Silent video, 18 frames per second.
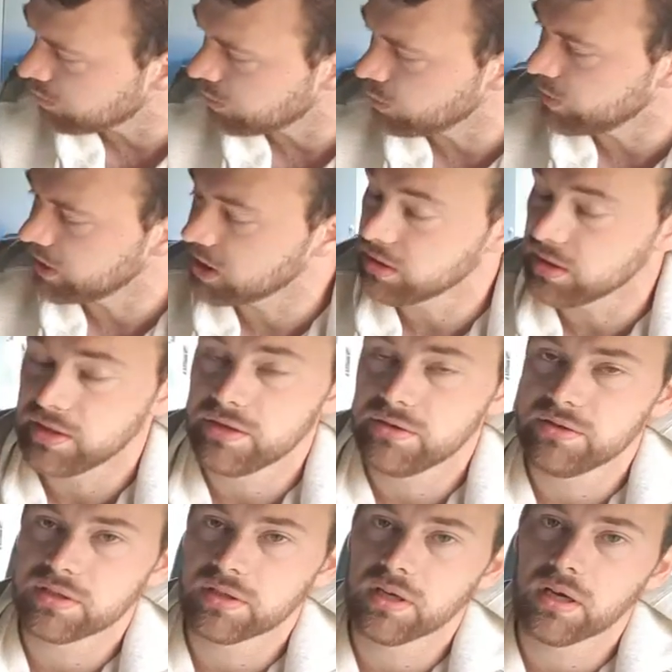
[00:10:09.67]
but we're going to
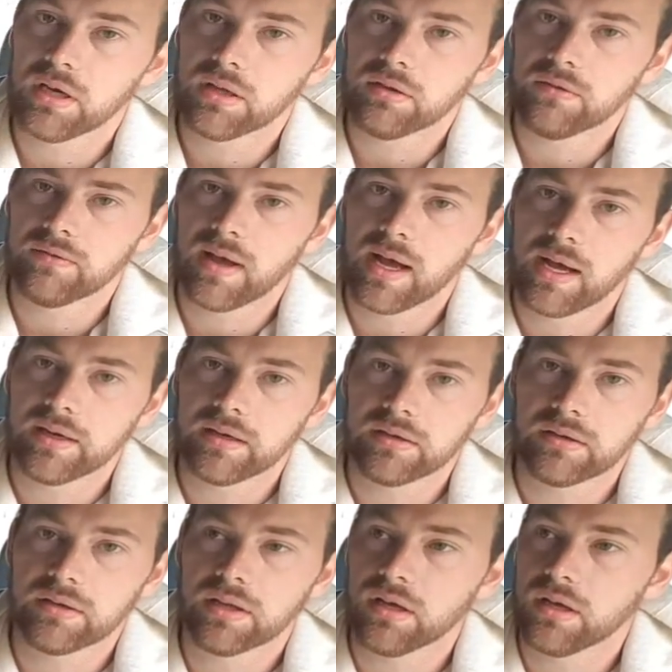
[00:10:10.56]
use the
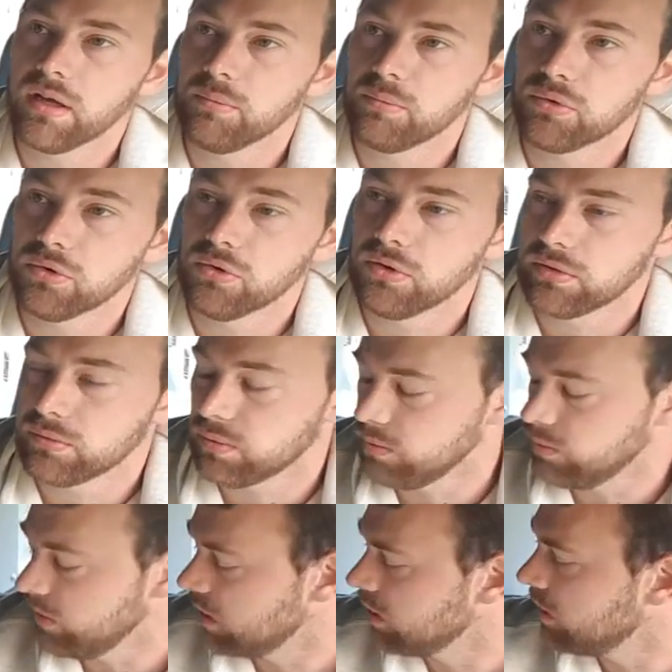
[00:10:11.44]
van abroad.
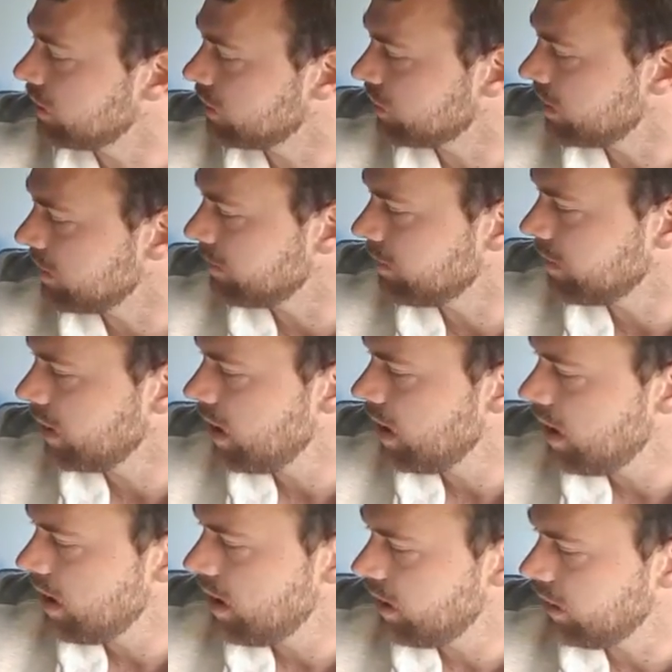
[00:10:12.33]
We've got a trip
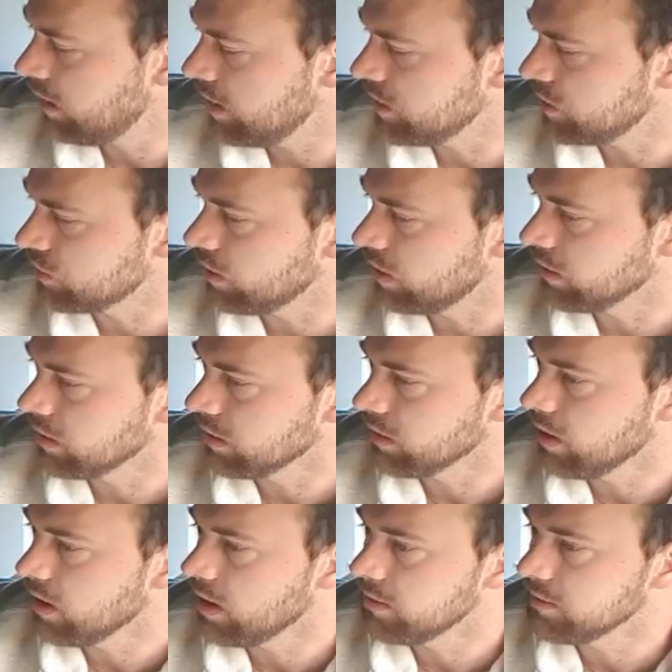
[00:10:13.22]
later
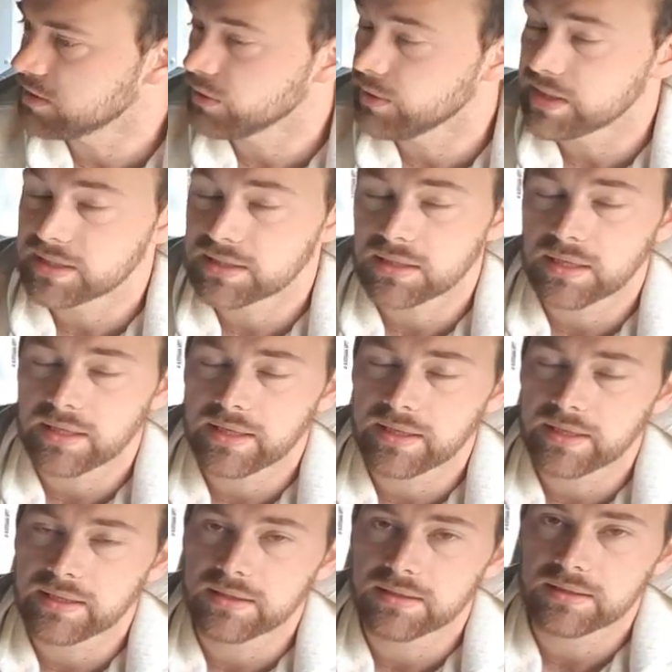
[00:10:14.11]
on to Italy
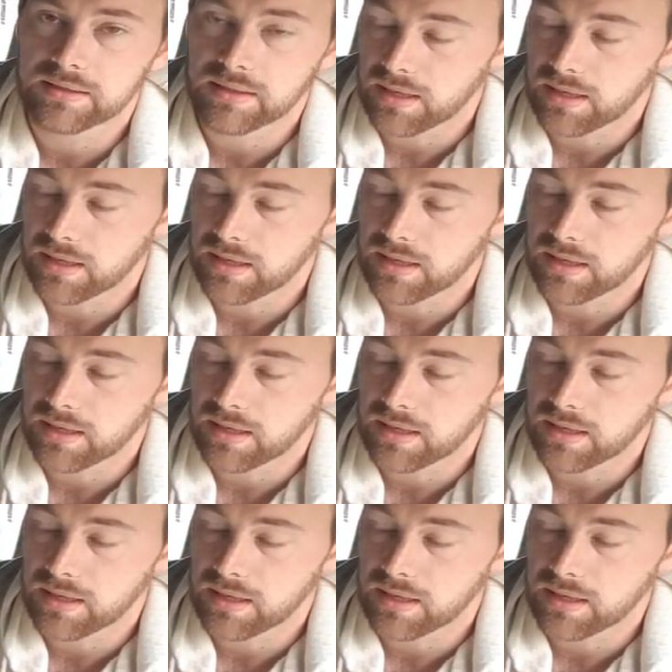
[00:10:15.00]
and